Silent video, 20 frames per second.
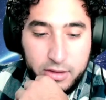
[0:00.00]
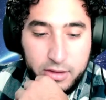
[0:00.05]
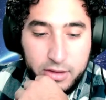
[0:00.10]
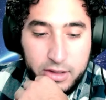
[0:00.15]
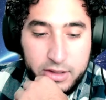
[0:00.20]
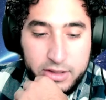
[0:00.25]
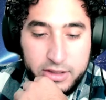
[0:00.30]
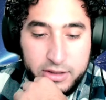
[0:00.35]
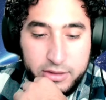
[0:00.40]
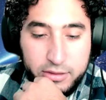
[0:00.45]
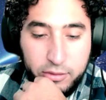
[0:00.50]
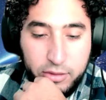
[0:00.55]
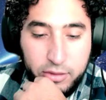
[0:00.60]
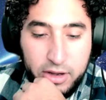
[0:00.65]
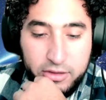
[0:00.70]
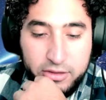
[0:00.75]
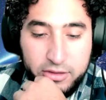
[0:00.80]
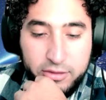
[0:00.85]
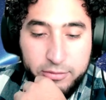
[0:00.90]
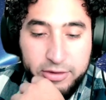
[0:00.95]
I need.
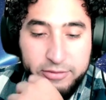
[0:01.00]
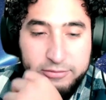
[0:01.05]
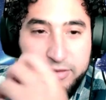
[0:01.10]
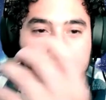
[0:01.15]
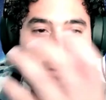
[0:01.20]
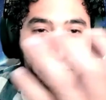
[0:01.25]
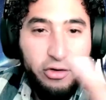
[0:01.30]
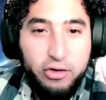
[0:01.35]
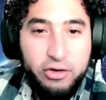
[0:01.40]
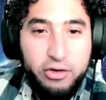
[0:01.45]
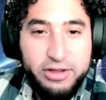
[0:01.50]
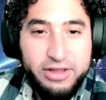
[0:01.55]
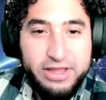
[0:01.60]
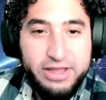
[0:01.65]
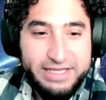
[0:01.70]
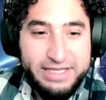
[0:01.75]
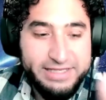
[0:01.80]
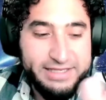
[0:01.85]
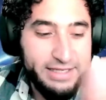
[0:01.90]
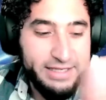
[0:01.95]
How come I've never heard of
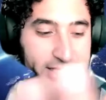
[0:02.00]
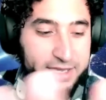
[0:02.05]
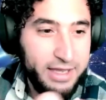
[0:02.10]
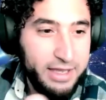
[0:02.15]
this?